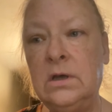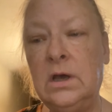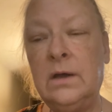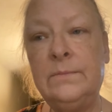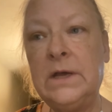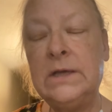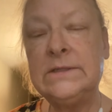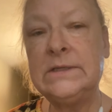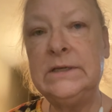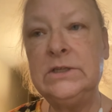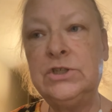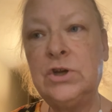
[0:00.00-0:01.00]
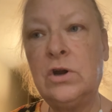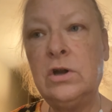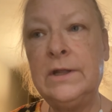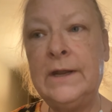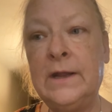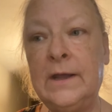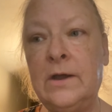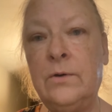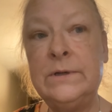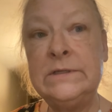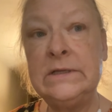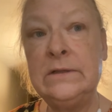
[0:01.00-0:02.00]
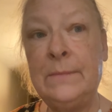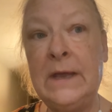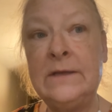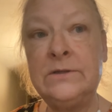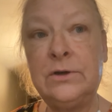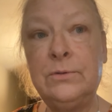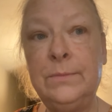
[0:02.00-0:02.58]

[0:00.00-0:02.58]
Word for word: I'm not seeing Charlie. And I go into the master